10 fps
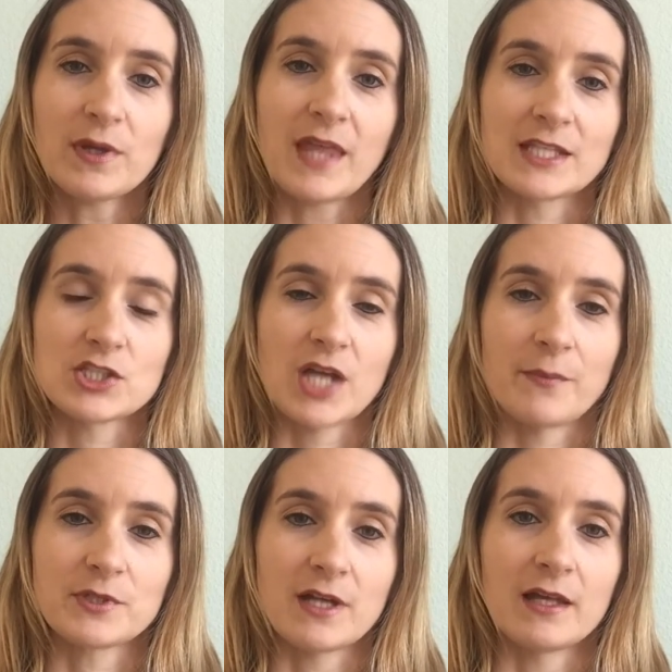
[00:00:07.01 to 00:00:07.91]
That's
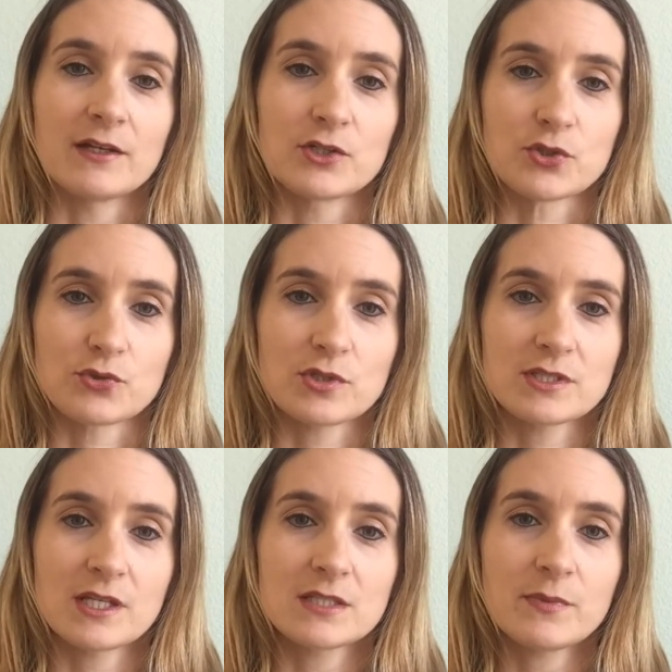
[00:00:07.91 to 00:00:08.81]
chapter 9 in our social
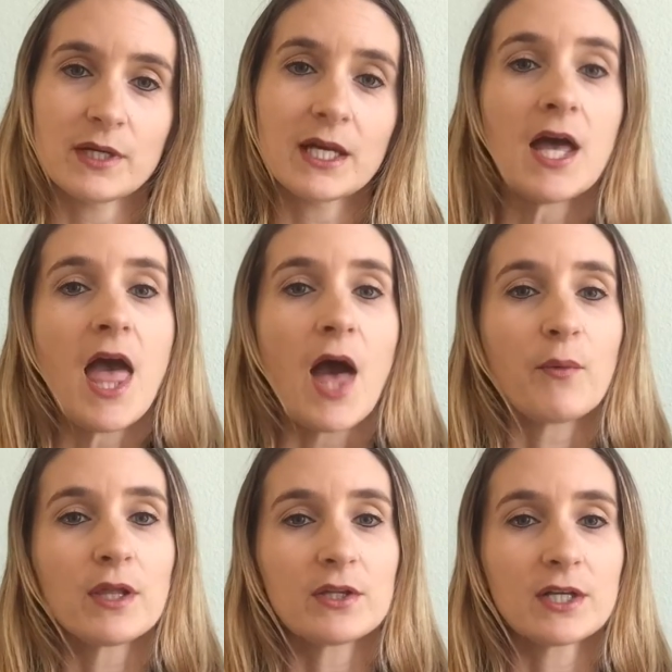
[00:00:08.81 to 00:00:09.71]
studies book.
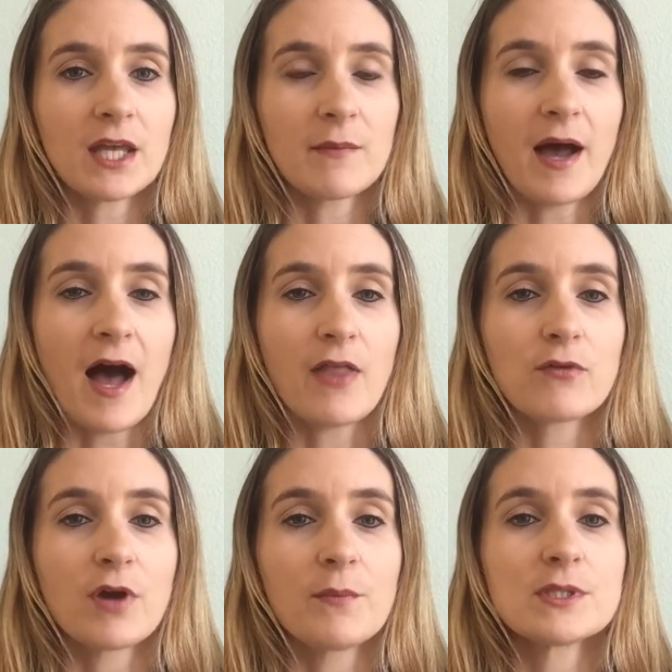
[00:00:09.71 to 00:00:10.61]
we're learning about how the
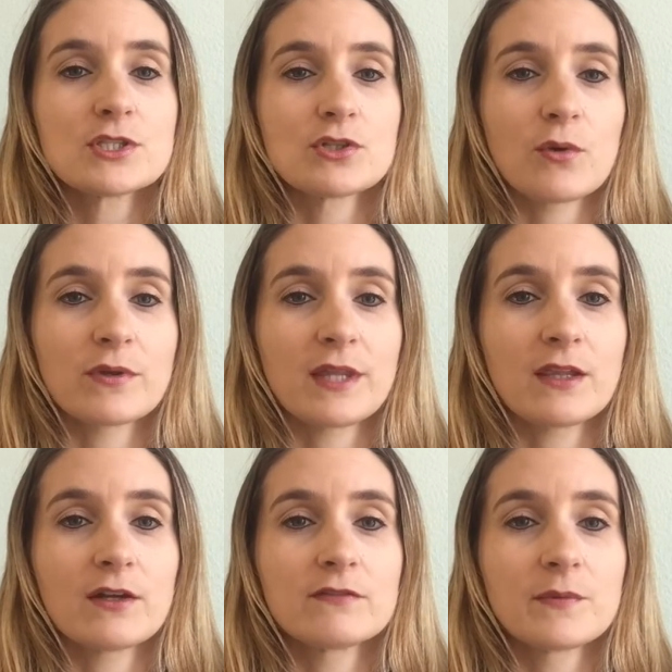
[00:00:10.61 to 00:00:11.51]
Romans took what they
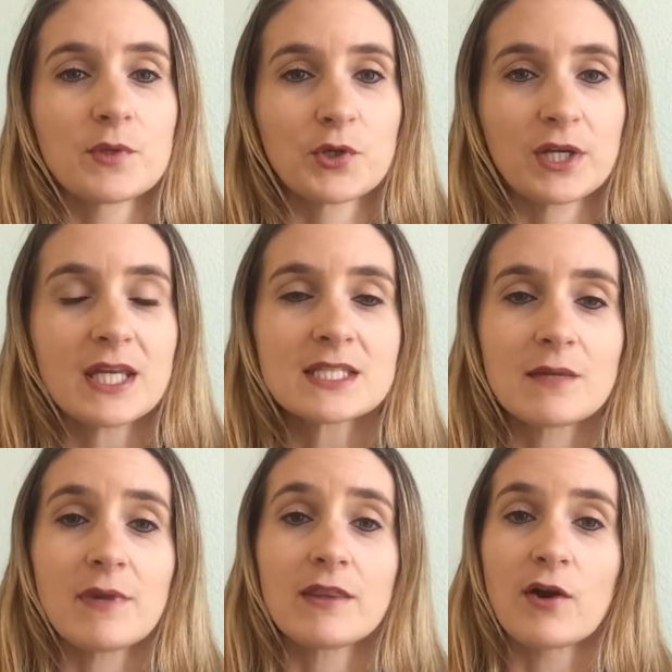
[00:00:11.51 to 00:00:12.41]
learned from the Greeks
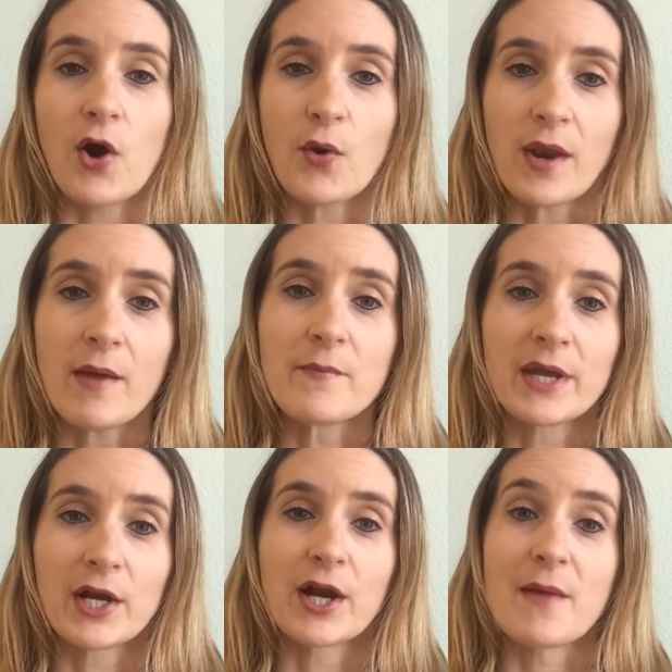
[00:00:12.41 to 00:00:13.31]
and made their own
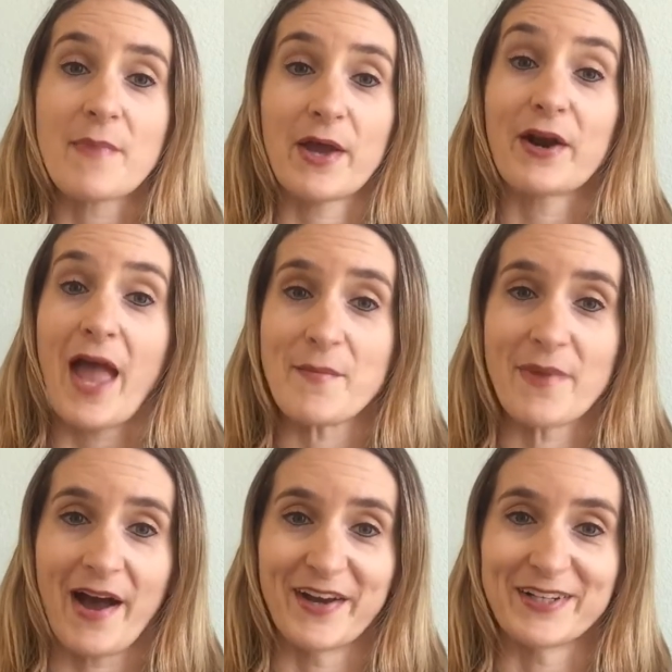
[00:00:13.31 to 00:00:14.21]
bigger and better
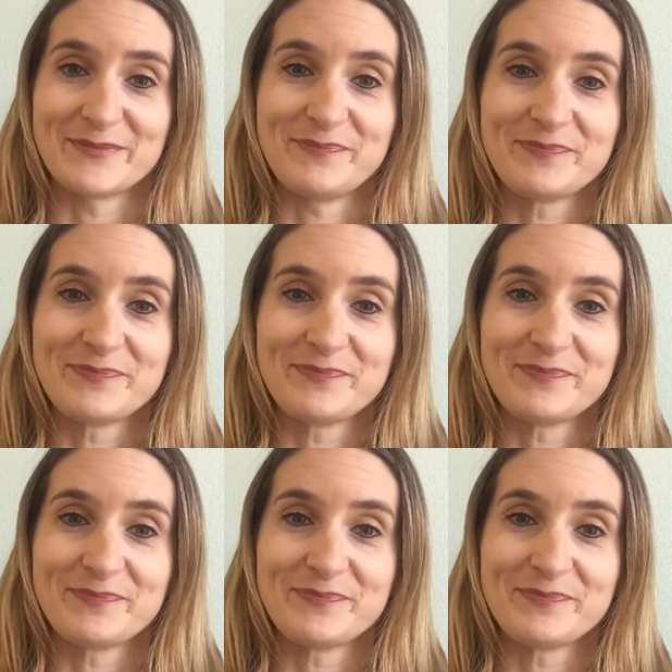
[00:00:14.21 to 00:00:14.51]
empire.